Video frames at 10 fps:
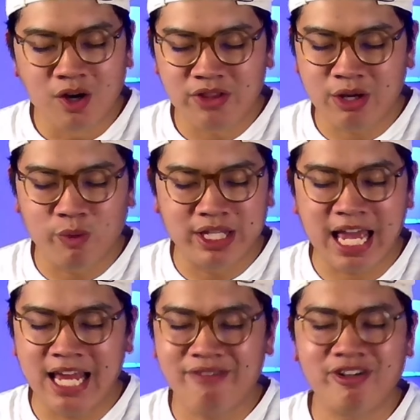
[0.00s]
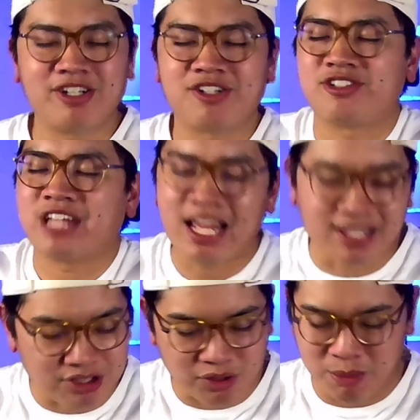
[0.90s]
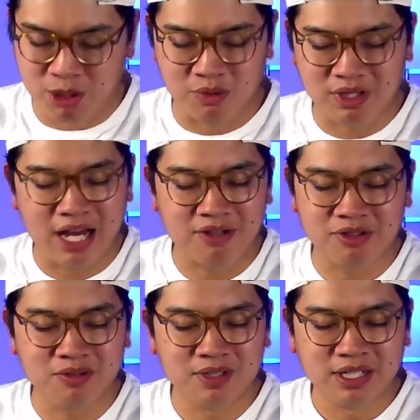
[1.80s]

that we can't even understand the scripture without you.